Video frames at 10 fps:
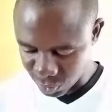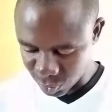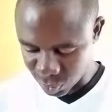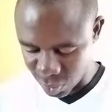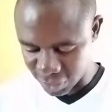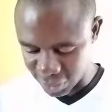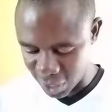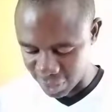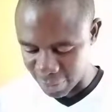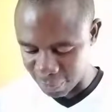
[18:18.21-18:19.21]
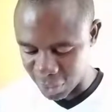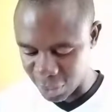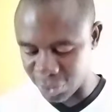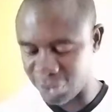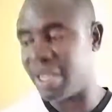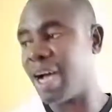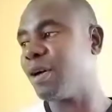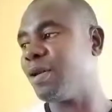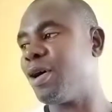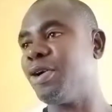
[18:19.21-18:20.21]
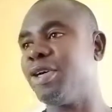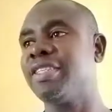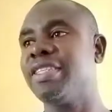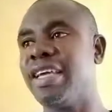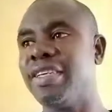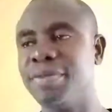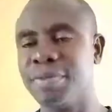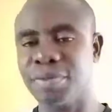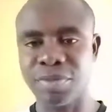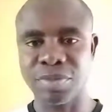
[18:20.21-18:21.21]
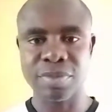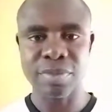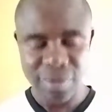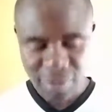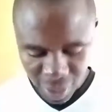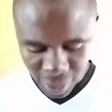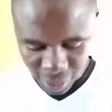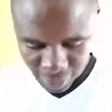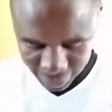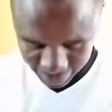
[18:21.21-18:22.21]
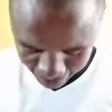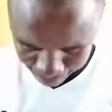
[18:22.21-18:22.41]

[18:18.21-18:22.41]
was but the prelude to that glorious day. Okay?